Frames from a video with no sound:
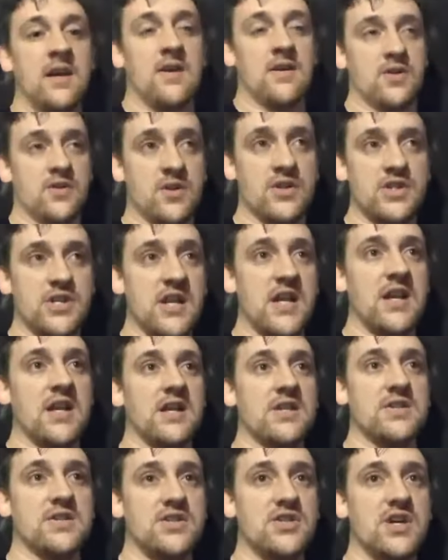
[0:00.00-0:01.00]
Christianity
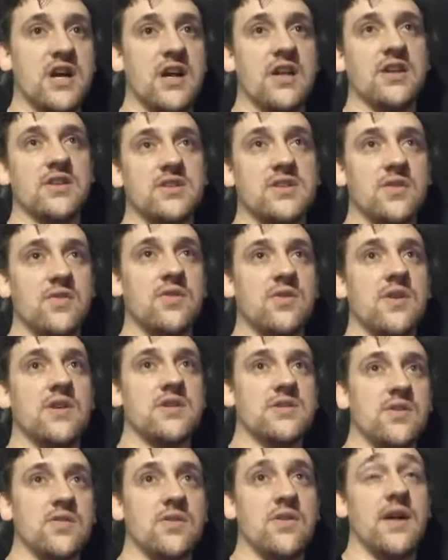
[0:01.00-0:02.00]
is a checklist. Don't do this.
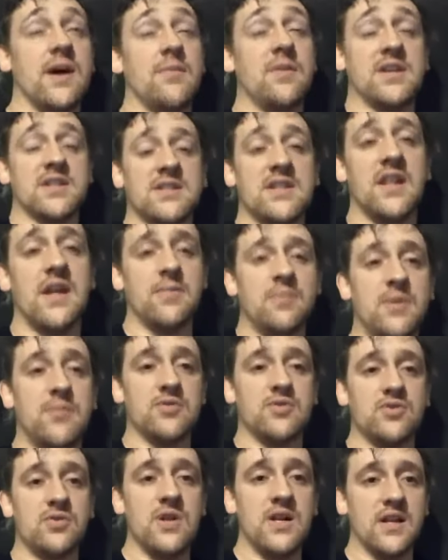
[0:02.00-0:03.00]
Don't do that. Because a lot of people
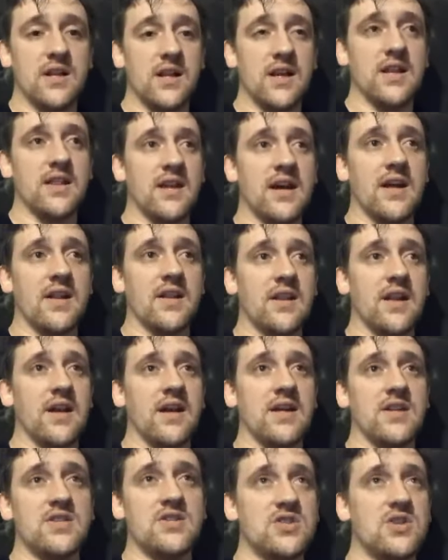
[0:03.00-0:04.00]
treat it like that. Like
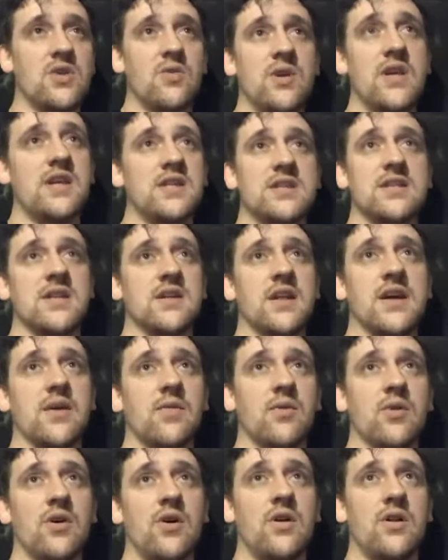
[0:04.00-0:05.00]
it's so easy. Like
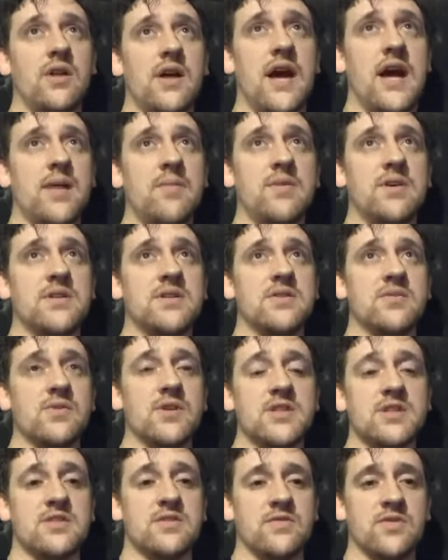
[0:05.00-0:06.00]
we're all admins and
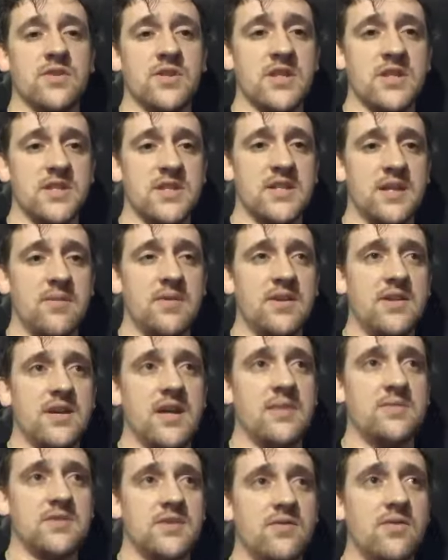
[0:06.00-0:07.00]
reasons for Jesus. How many
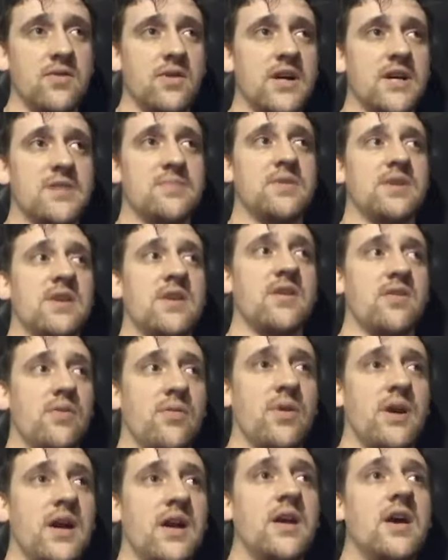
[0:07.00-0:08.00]
times have you guys been in a
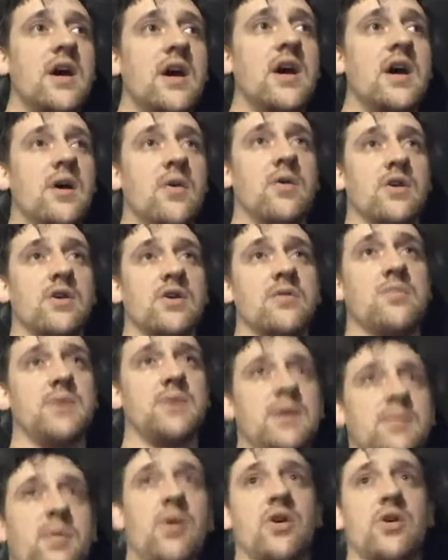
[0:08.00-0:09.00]
thread where
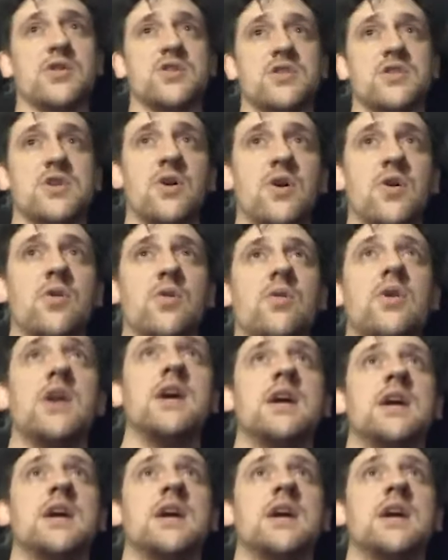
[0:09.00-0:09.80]
people are so